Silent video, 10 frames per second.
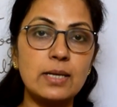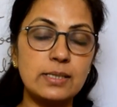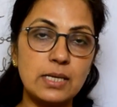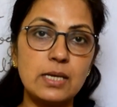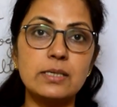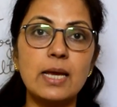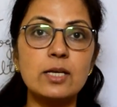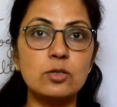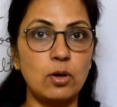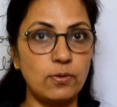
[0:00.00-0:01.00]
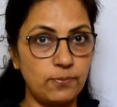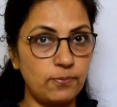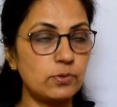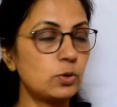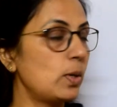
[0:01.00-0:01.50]
the syntax of
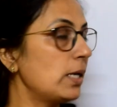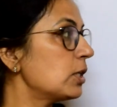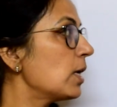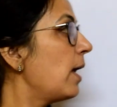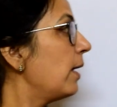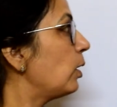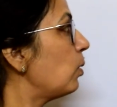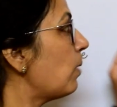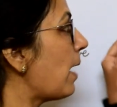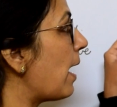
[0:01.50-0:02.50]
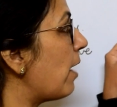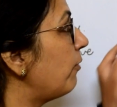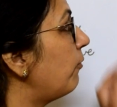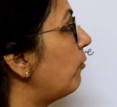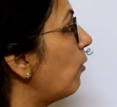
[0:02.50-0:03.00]
switch, you
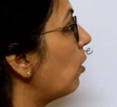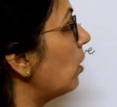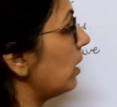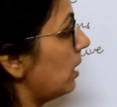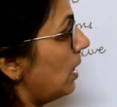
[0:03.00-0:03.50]
have four